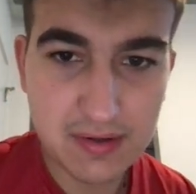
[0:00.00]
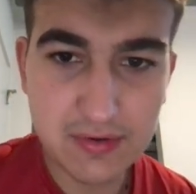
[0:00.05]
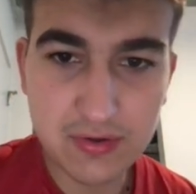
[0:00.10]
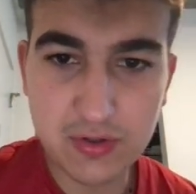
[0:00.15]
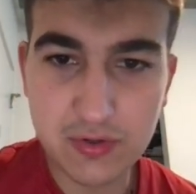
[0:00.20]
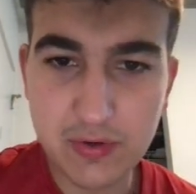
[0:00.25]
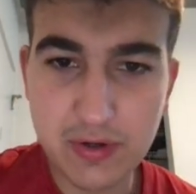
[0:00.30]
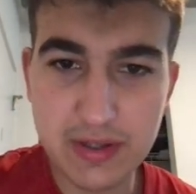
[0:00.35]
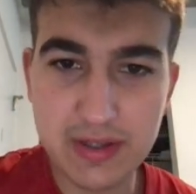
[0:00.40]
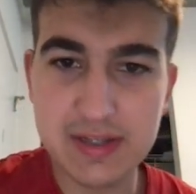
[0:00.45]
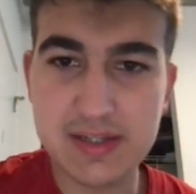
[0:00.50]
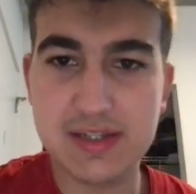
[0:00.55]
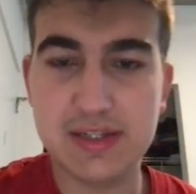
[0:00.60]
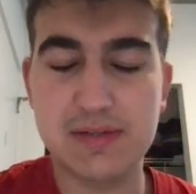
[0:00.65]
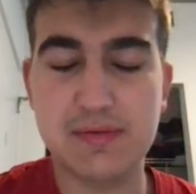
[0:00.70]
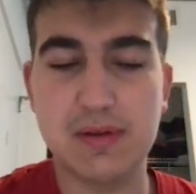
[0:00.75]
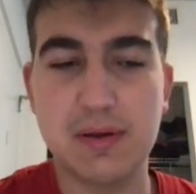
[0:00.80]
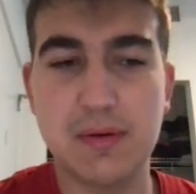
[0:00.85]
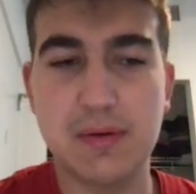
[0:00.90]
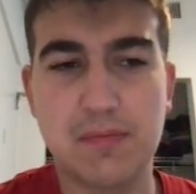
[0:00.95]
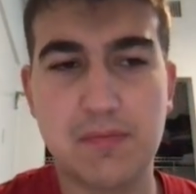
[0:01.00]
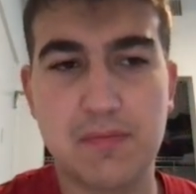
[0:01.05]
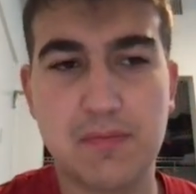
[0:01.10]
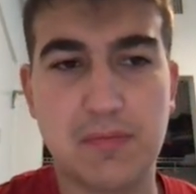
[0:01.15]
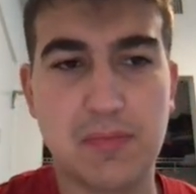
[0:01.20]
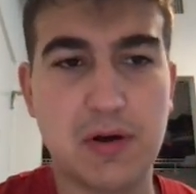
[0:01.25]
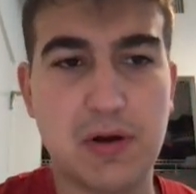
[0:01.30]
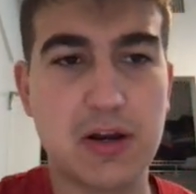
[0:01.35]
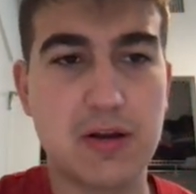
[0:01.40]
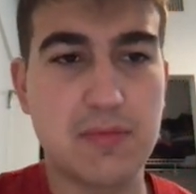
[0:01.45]
Doing this
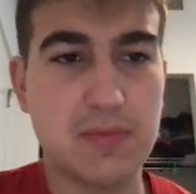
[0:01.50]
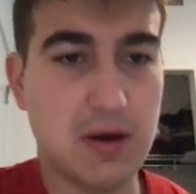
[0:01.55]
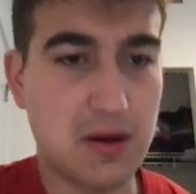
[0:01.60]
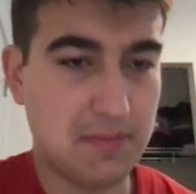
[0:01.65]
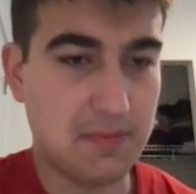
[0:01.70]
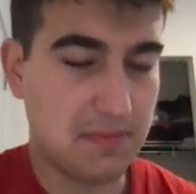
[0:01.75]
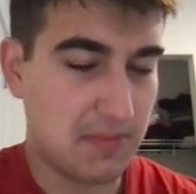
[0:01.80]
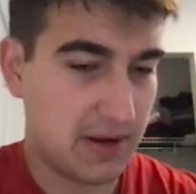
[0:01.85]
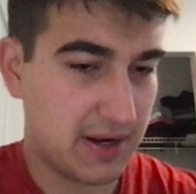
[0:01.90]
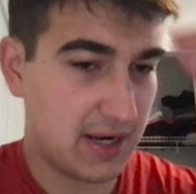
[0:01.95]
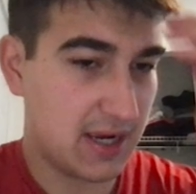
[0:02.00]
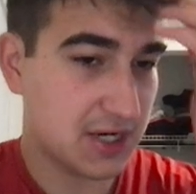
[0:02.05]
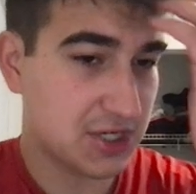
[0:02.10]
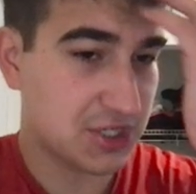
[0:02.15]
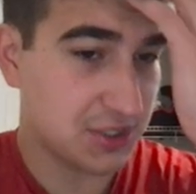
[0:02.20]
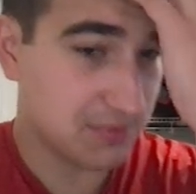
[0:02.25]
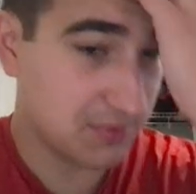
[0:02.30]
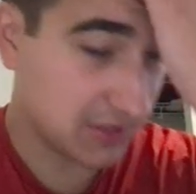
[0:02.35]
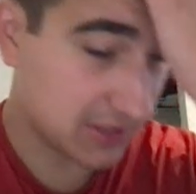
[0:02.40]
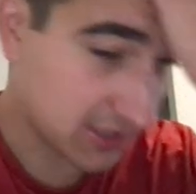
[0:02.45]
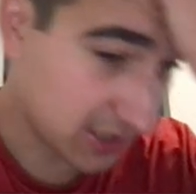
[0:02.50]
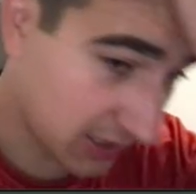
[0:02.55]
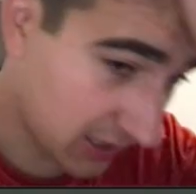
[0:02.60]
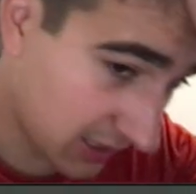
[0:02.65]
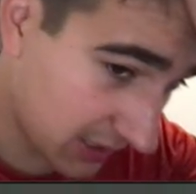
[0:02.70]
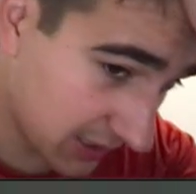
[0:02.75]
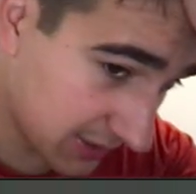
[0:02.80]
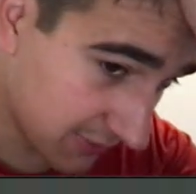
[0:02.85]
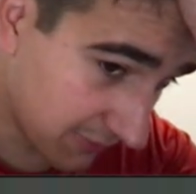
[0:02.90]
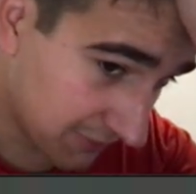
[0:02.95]
bottom up might actually be
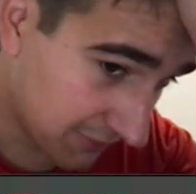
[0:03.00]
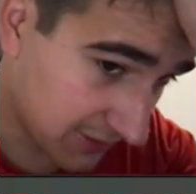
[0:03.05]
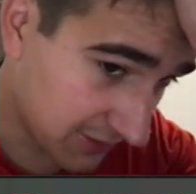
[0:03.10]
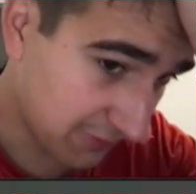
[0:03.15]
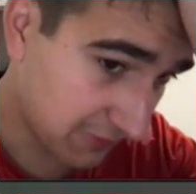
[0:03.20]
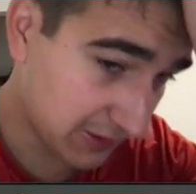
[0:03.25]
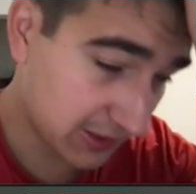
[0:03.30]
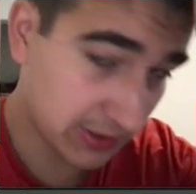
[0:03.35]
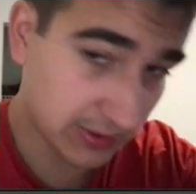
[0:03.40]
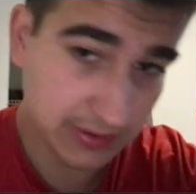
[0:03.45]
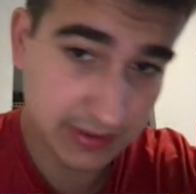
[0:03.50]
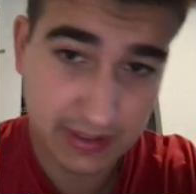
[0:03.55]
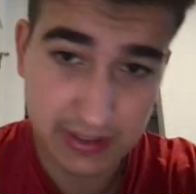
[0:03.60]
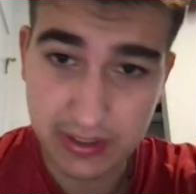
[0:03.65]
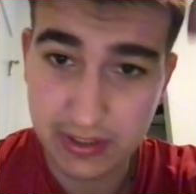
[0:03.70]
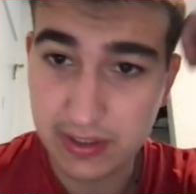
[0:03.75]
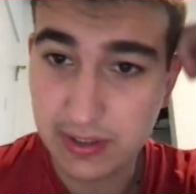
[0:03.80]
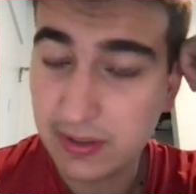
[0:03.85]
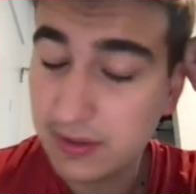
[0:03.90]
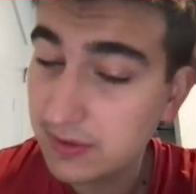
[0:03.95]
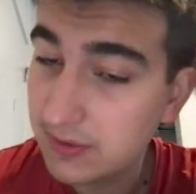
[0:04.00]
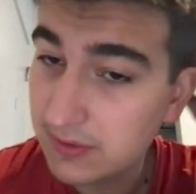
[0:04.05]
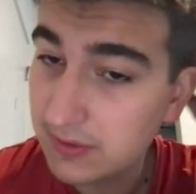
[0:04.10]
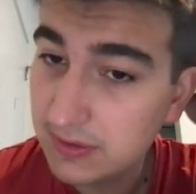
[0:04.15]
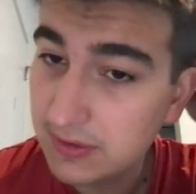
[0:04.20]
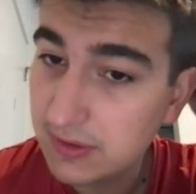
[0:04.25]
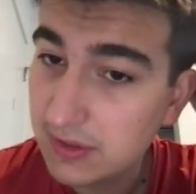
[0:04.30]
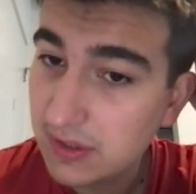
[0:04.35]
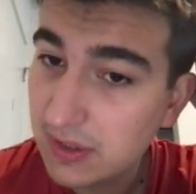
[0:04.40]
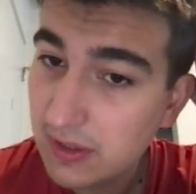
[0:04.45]
kind of difficult here.
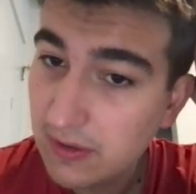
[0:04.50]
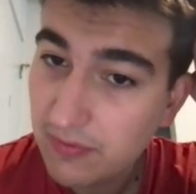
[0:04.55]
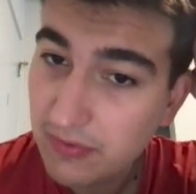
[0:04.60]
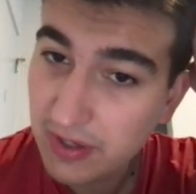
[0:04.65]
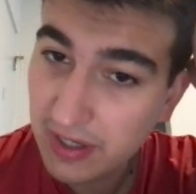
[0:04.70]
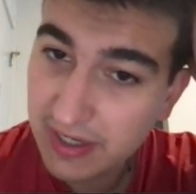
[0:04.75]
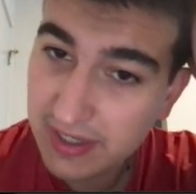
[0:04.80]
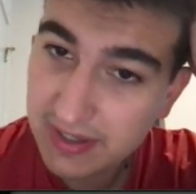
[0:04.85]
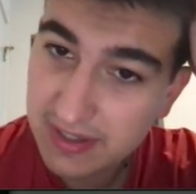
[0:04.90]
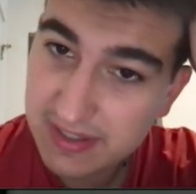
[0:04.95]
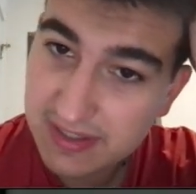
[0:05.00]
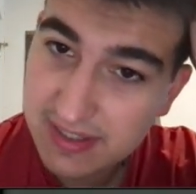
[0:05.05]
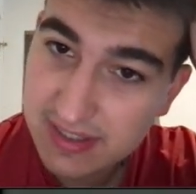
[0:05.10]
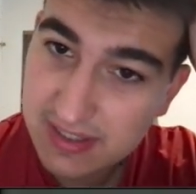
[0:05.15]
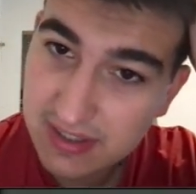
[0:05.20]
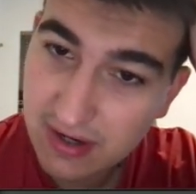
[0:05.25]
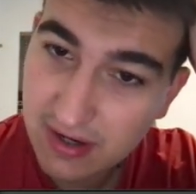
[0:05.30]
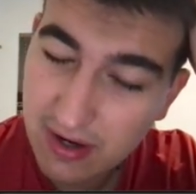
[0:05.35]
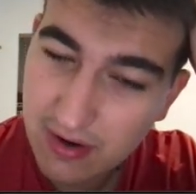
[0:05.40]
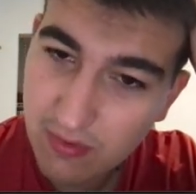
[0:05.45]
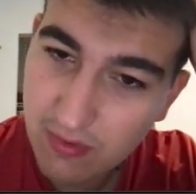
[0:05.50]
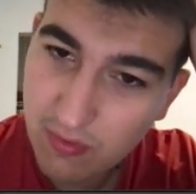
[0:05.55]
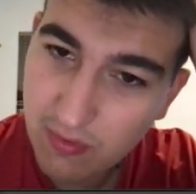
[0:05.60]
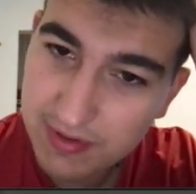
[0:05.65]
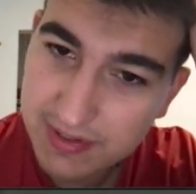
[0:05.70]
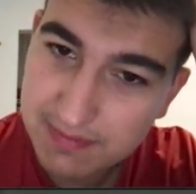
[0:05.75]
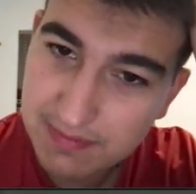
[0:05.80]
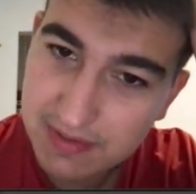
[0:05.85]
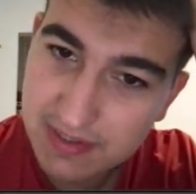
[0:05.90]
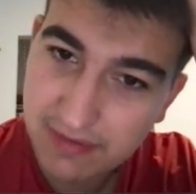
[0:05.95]
This is not one
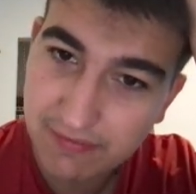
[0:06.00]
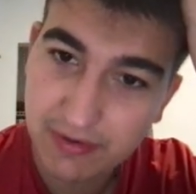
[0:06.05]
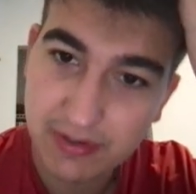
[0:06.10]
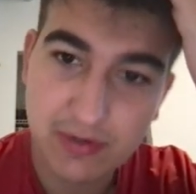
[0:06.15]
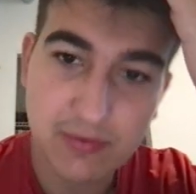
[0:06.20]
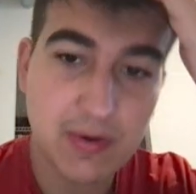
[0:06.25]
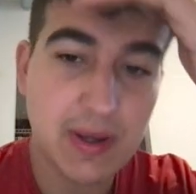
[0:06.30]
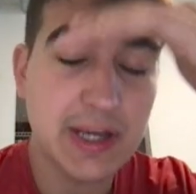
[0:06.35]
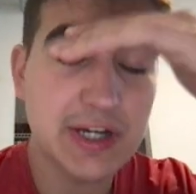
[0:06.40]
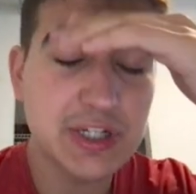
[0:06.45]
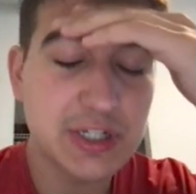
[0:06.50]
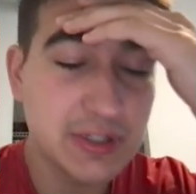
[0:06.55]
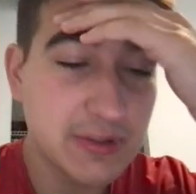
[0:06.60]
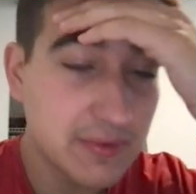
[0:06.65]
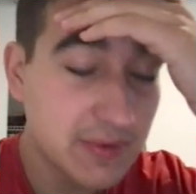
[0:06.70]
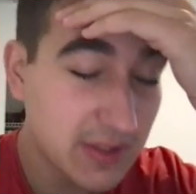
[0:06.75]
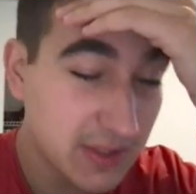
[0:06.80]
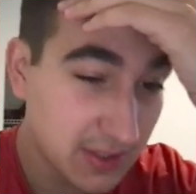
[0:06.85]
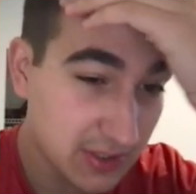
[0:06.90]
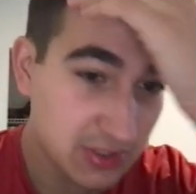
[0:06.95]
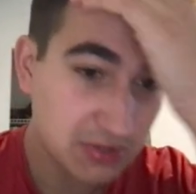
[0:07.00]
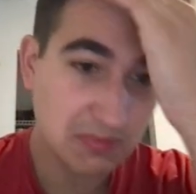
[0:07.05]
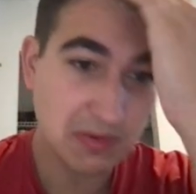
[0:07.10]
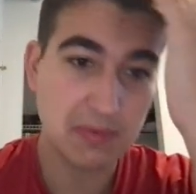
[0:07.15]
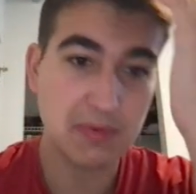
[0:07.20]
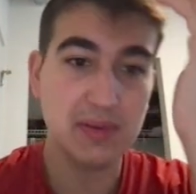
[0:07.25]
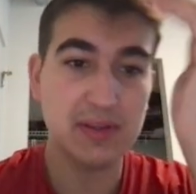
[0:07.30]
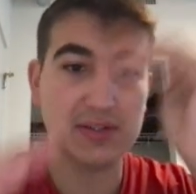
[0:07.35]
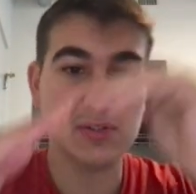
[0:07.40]
specific direction, so maybe this